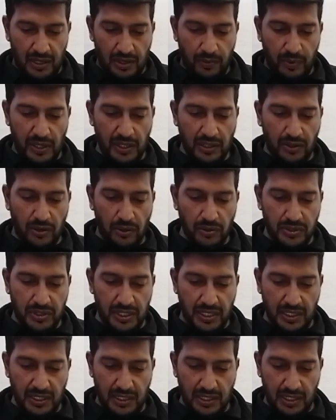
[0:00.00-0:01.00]
When
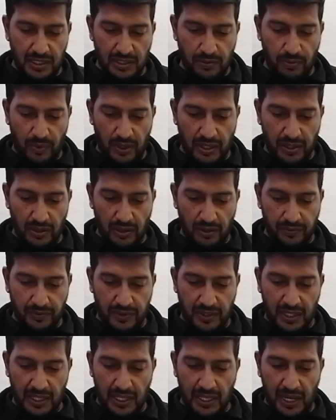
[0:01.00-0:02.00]
coating is one
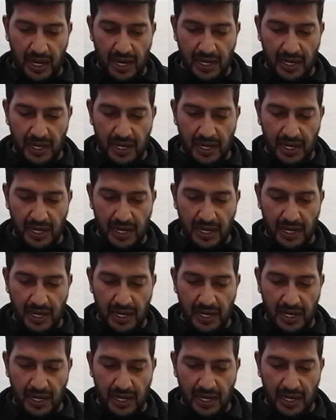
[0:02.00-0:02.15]
of the